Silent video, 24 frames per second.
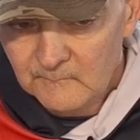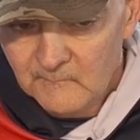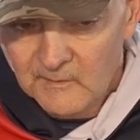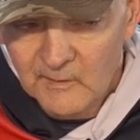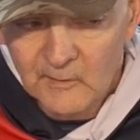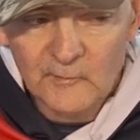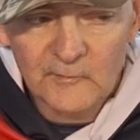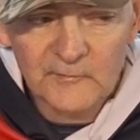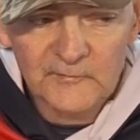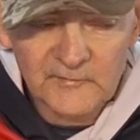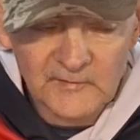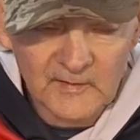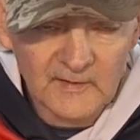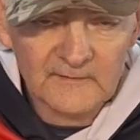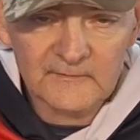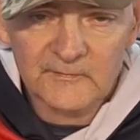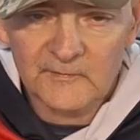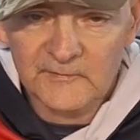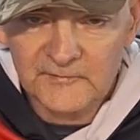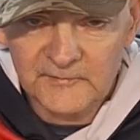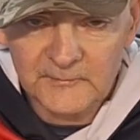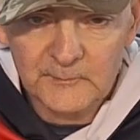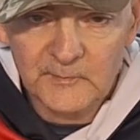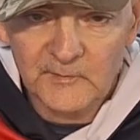
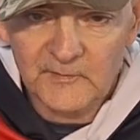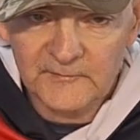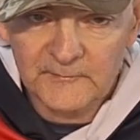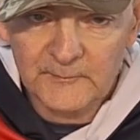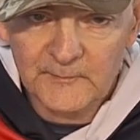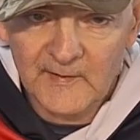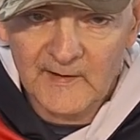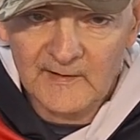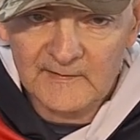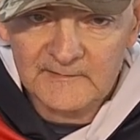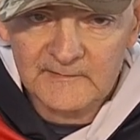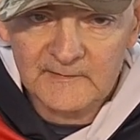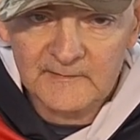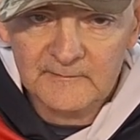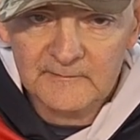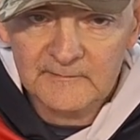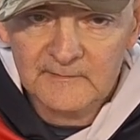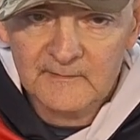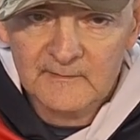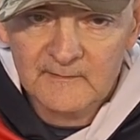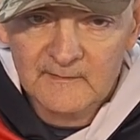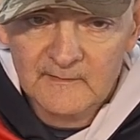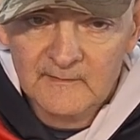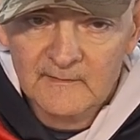motorcyclist perspective,
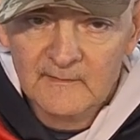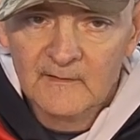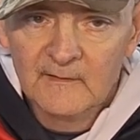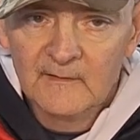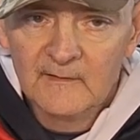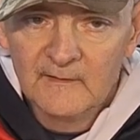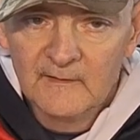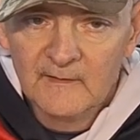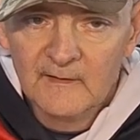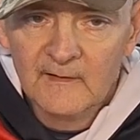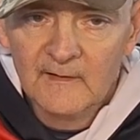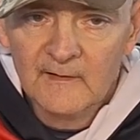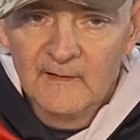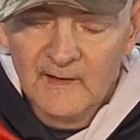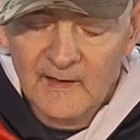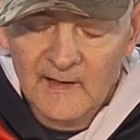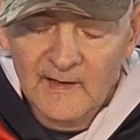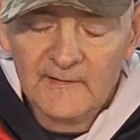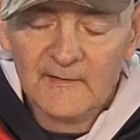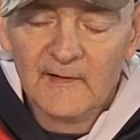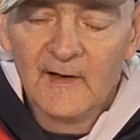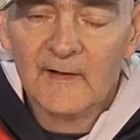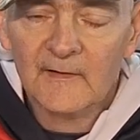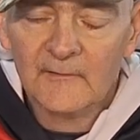
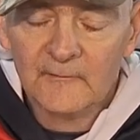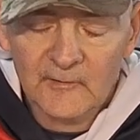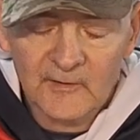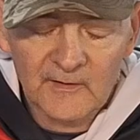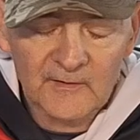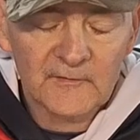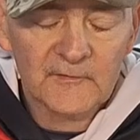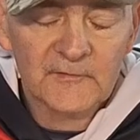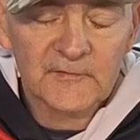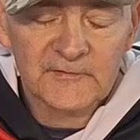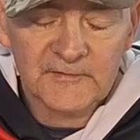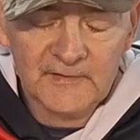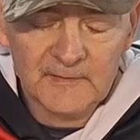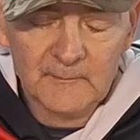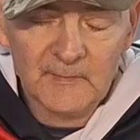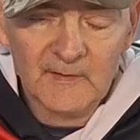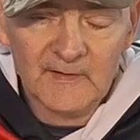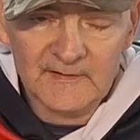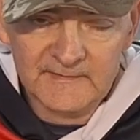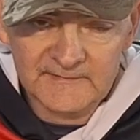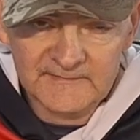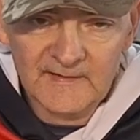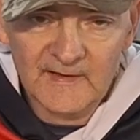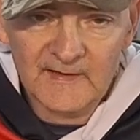I'd rather see a
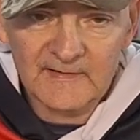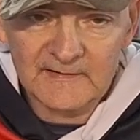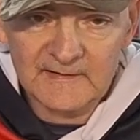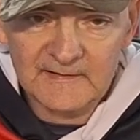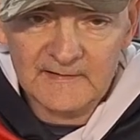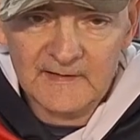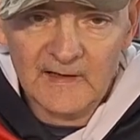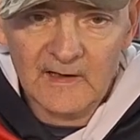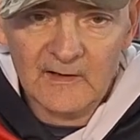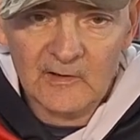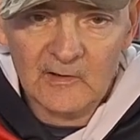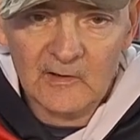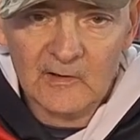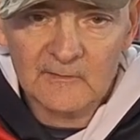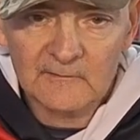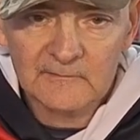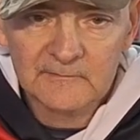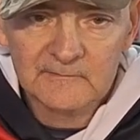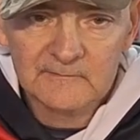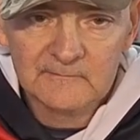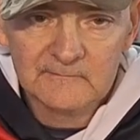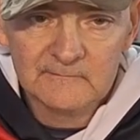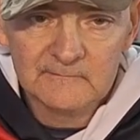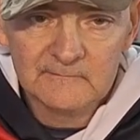bike taken care of
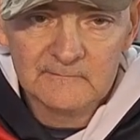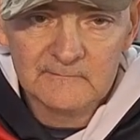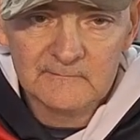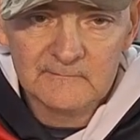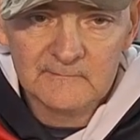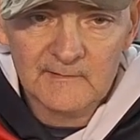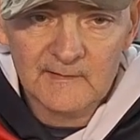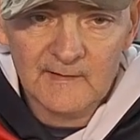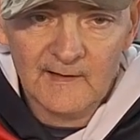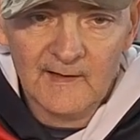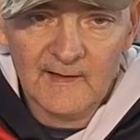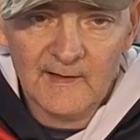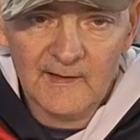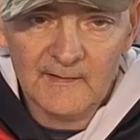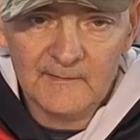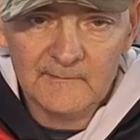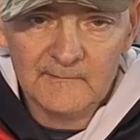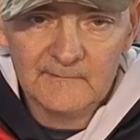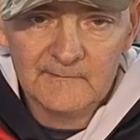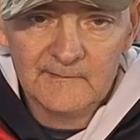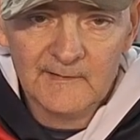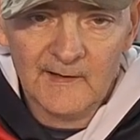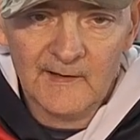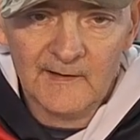and
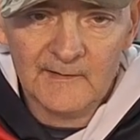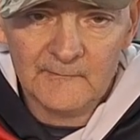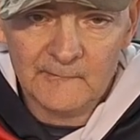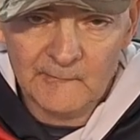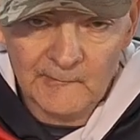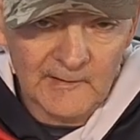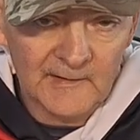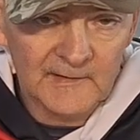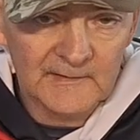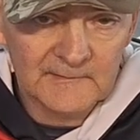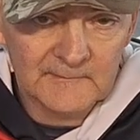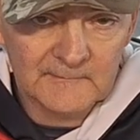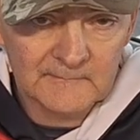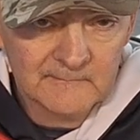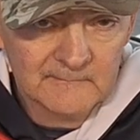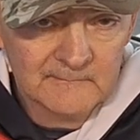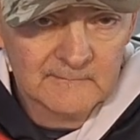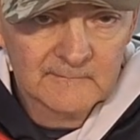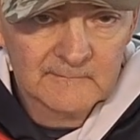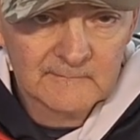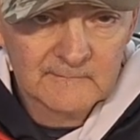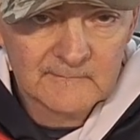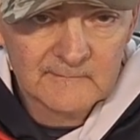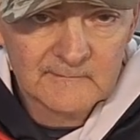ridden
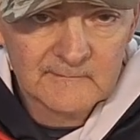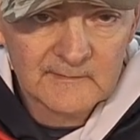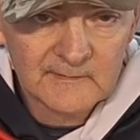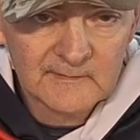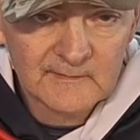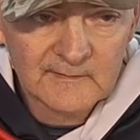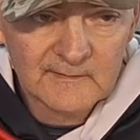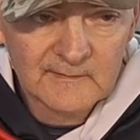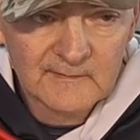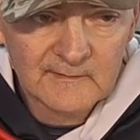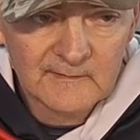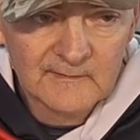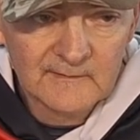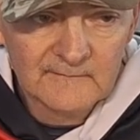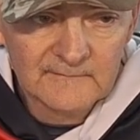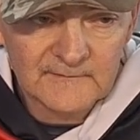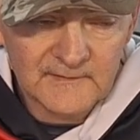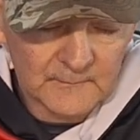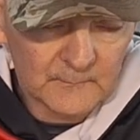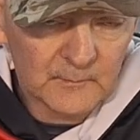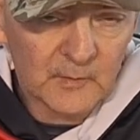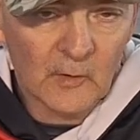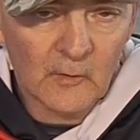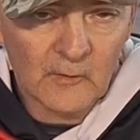
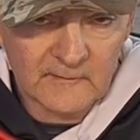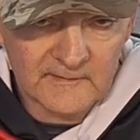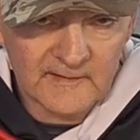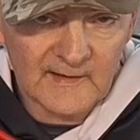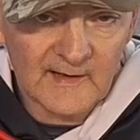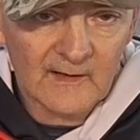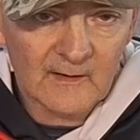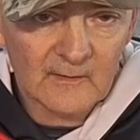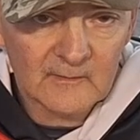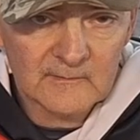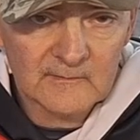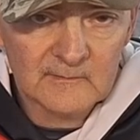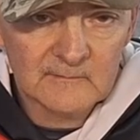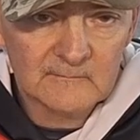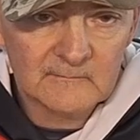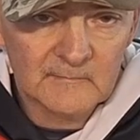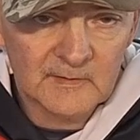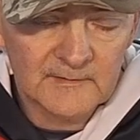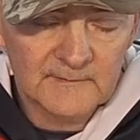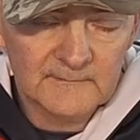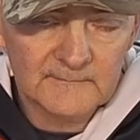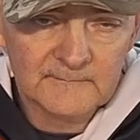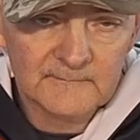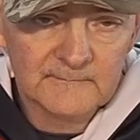than parted out.
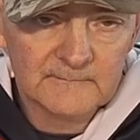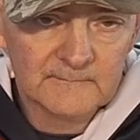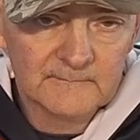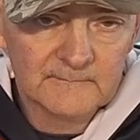But